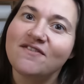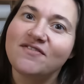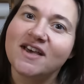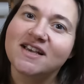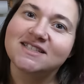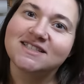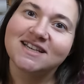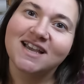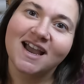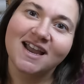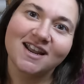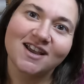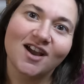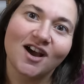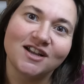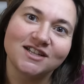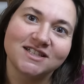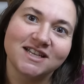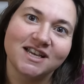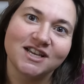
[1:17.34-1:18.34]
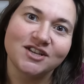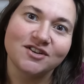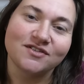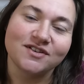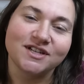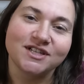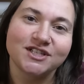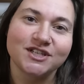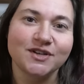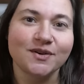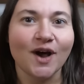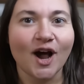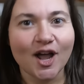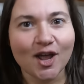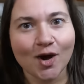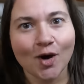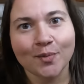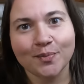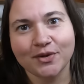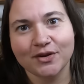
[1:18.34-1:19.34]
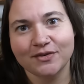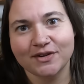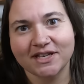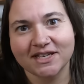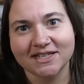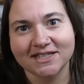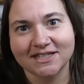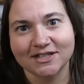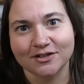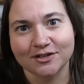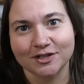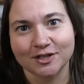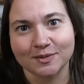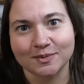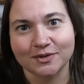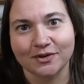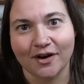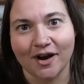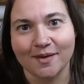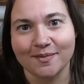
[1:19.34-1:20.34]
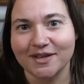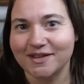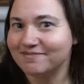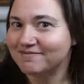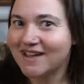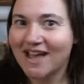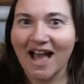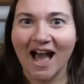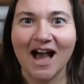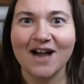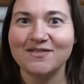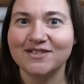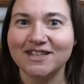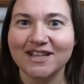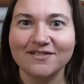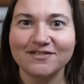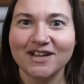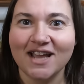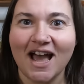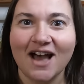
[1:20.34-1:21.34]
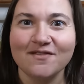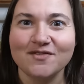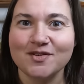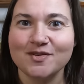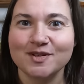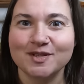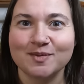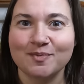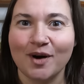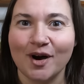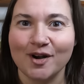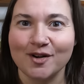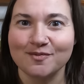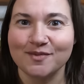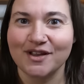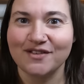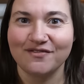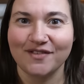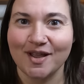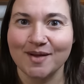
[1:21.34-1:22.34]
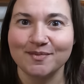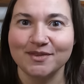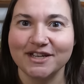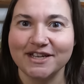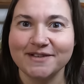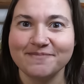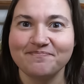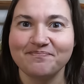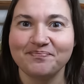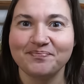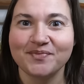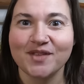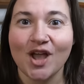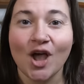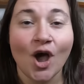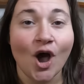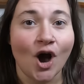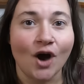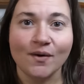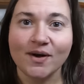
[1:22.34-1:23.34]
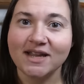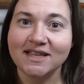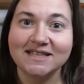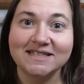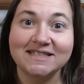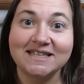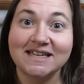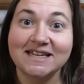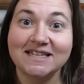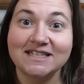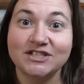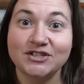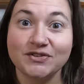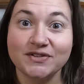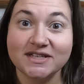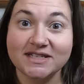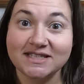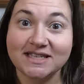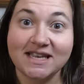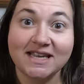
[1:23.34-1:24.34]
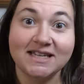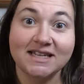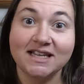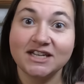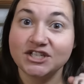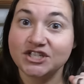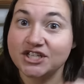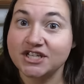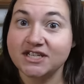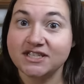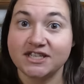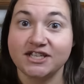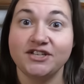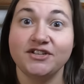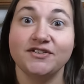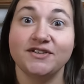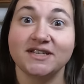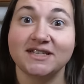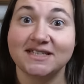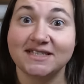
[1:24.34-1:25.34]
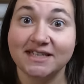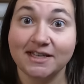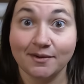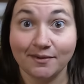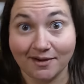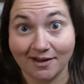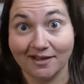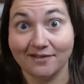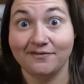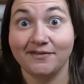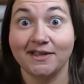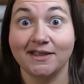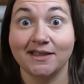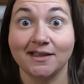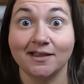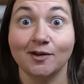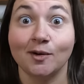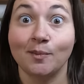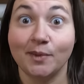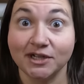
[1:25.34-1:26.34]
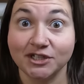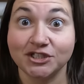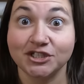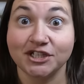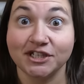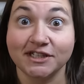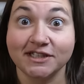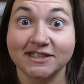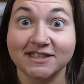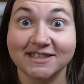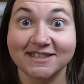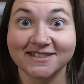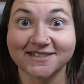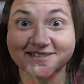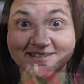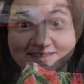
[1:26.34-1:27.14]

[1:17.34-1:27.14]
If that's the kind of content you're into, I hope you would consider subscribing. I would love to have you as a part of my family. All right, let's get into this kid lunches and you can see what I feed the little munchkins.